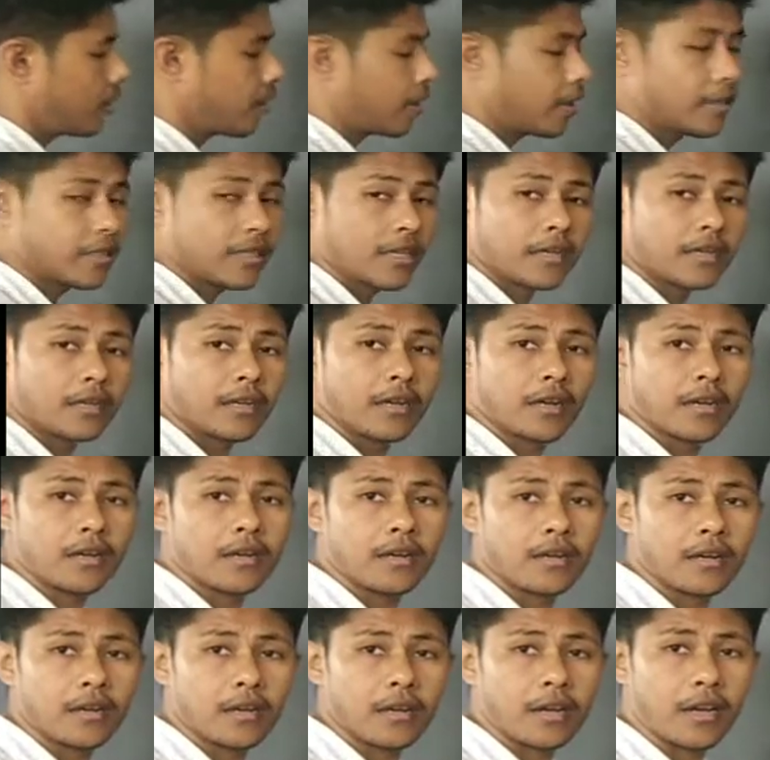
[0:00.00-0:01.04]
Is it
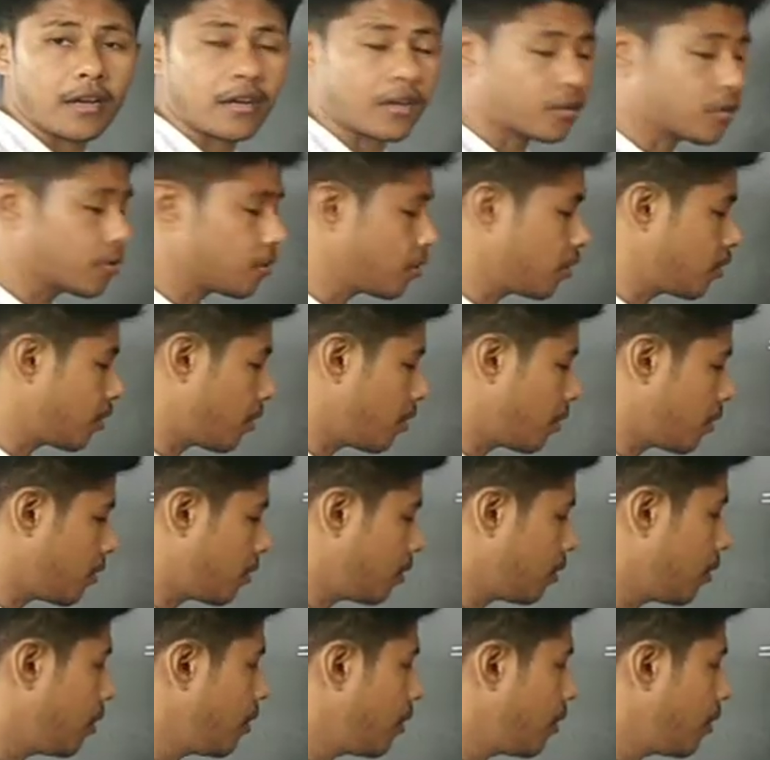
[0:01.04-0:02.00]
clear? Understood or not?